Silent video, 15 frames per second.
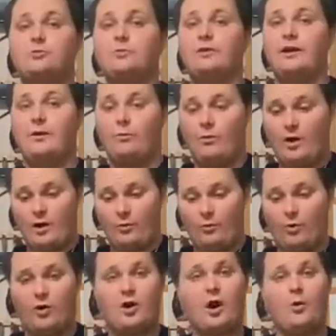one and
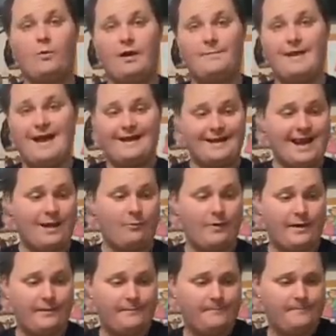work our way back that
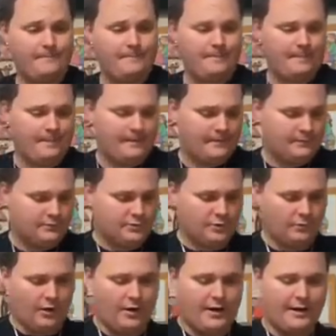way. So,
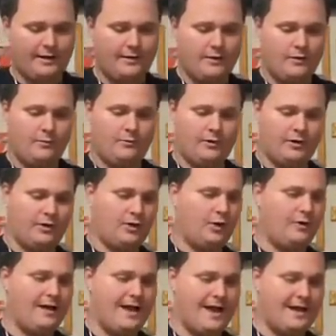all right, we're going to
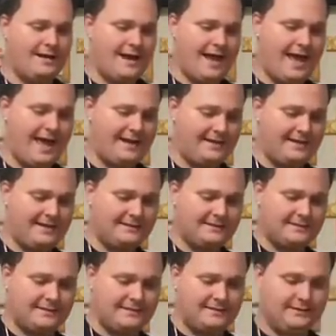go ahead and add
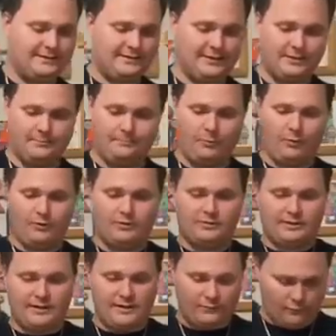this to the pork
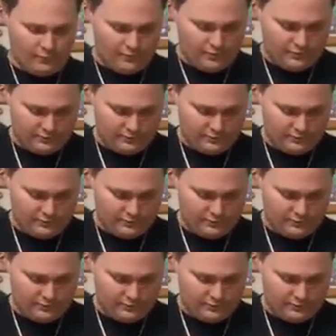skin one.